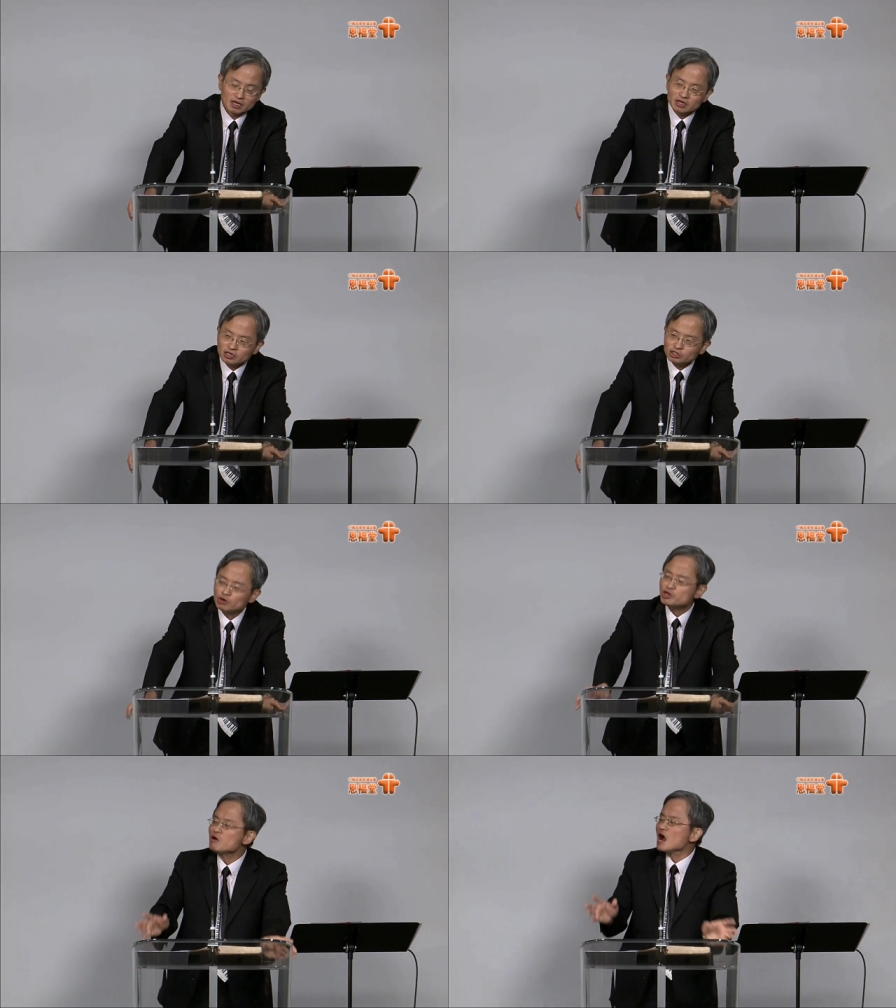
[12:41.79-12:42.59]
So
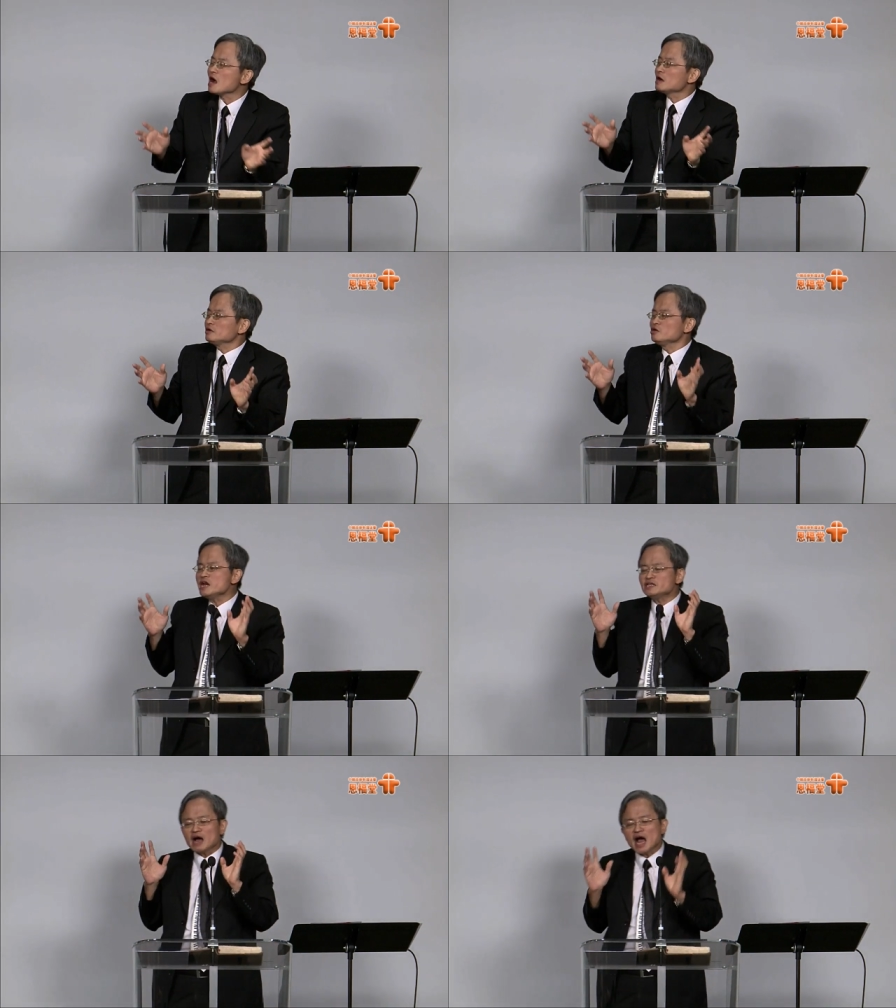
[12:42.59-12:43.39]
you are you need
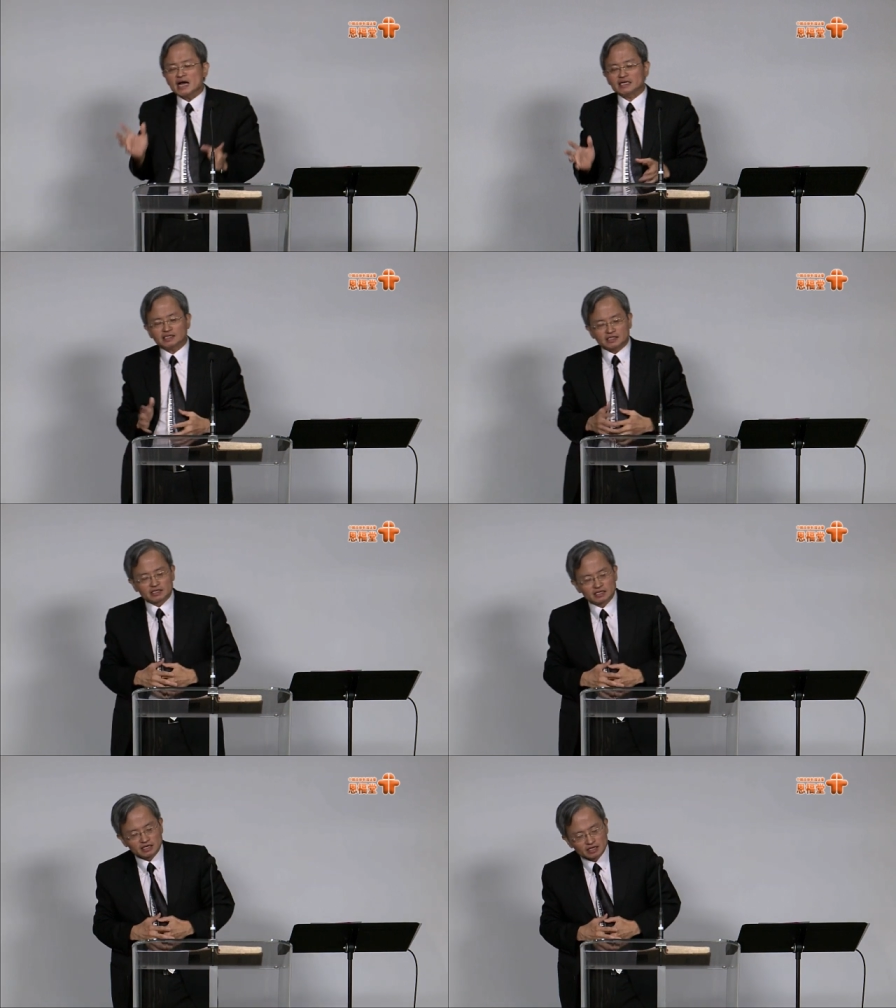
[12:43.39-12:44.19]
to ask,
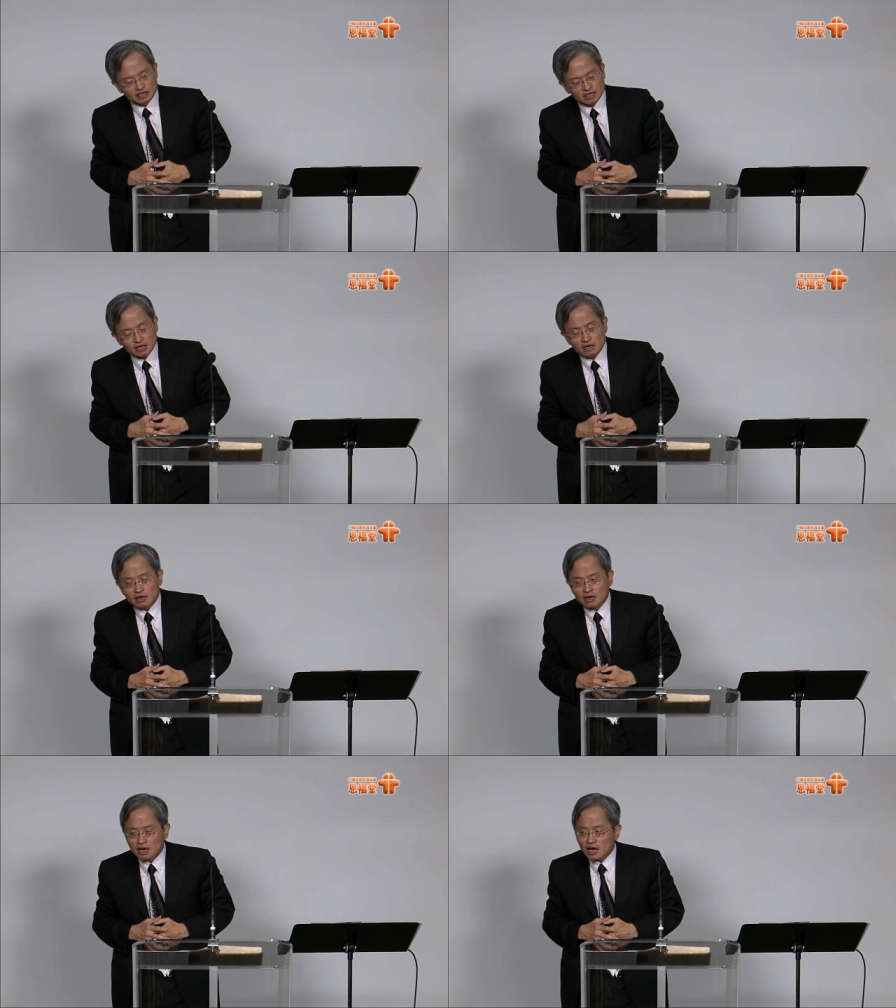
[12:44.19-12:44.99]

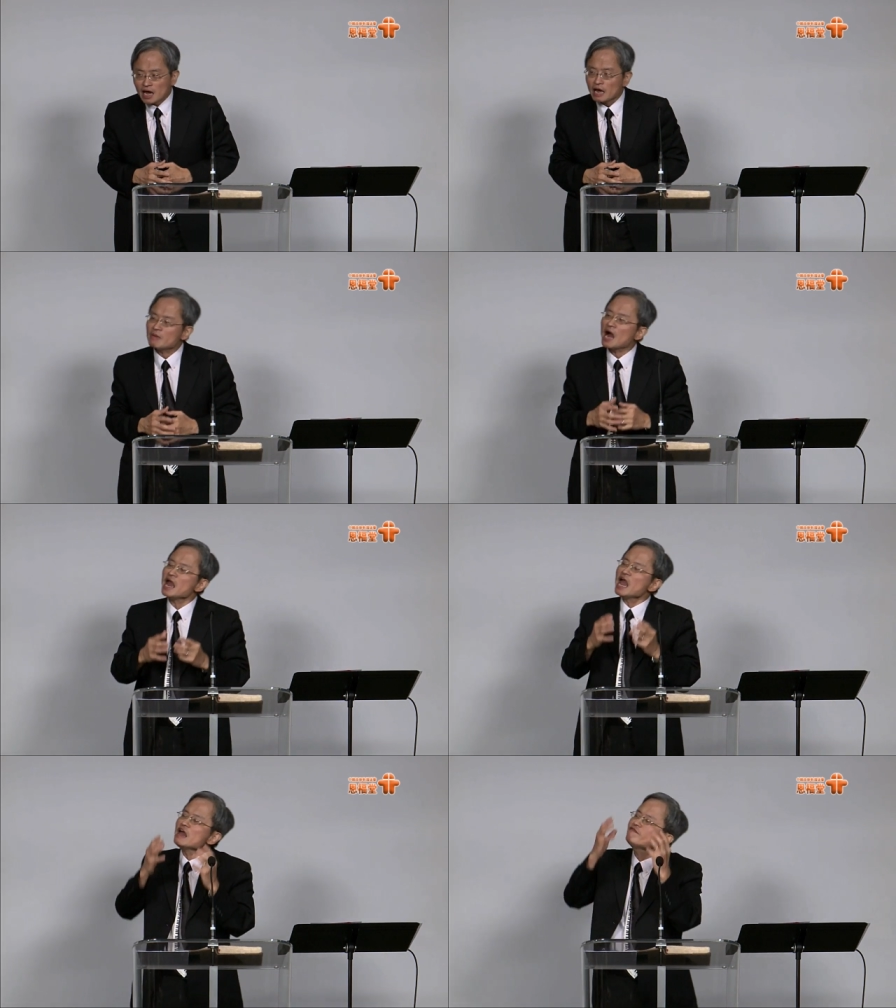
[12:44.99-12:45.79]
am I
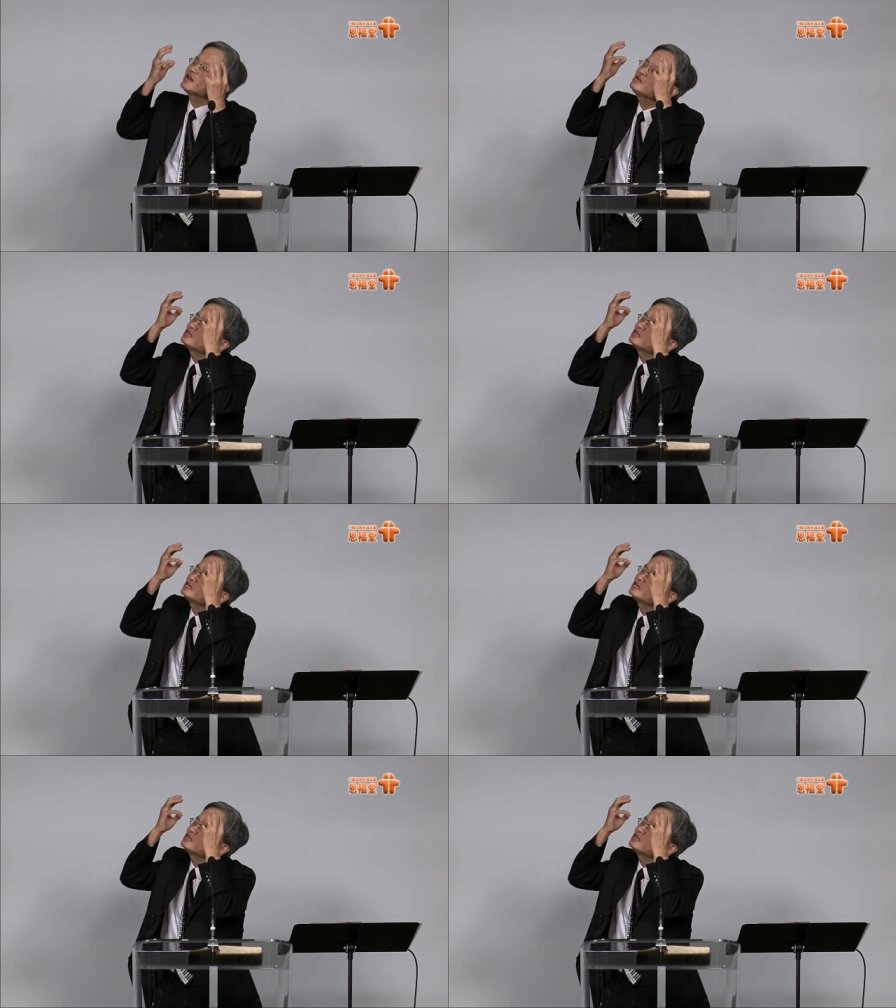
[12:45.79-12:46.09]
having the